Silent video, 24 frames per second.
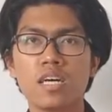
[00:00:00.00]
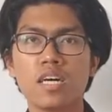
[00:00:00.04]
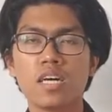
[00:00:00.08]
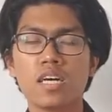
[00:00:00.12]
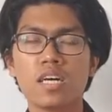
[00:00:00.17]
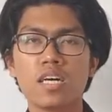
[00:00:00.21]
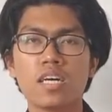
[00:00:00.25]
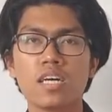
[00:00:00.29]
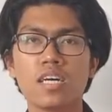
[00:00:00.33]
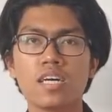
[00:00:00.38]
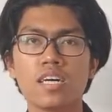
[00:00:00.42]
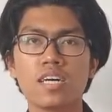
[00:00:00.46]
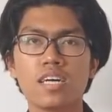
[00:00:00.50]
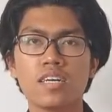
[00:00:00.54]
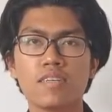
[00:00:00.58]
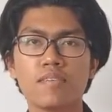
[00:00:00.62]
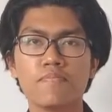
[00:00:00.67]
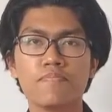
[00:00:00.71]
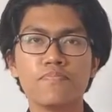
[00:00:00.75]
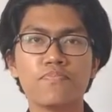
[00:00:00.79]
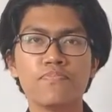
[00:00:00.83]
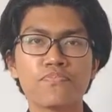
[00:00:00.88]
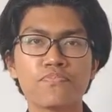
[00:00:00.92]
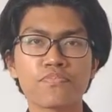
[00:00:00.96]
I
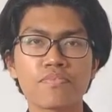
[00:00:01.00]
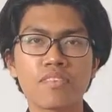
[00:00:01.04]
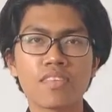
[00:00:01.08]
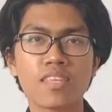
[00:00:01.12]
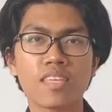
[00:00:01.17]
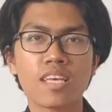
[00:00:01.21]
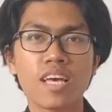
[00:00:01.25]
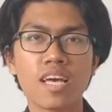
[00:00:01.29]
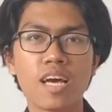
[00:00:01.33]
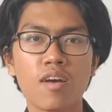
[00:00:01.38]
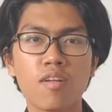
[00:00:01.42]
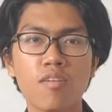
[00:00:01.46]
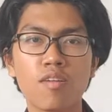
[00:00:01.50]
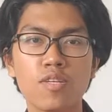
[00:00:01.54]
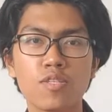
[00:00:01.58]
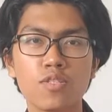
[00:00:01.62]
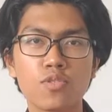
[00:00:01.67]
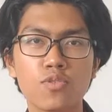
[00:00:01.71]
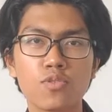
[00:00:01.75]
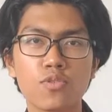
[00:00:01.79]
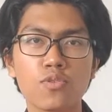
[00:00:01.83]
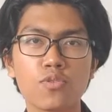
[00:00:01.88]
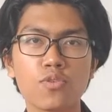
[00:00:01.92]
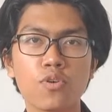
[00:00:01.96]
got
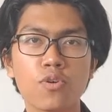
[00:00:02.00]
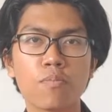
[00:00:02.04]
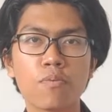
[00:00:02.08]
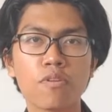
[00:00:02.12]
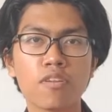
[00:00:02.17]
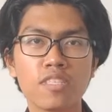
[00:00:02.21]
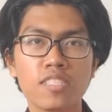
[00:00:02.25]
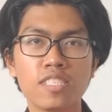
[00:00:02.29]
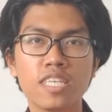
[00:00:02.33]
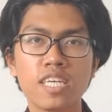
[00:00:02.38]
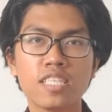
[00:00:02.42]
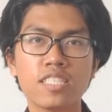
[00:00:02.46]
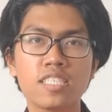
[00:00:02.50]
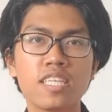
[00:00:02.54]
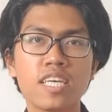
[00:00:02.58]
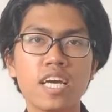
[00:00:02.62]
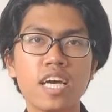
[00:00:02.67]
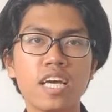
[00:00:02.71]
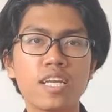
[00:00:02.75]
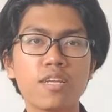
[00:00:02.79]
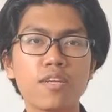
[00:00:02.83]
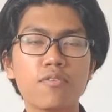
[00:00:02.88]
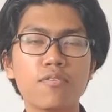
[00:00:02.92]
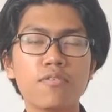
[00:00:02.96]
to apologize
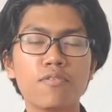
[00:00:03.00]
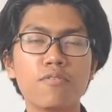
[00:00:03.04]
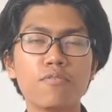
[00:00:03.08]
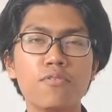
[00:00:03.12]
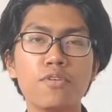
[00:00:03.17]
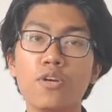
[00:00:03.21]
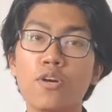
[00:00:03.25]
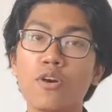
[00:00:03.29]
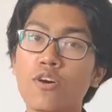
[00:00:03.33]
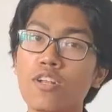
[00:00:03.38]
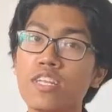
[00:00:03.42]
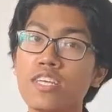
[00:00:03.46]
that we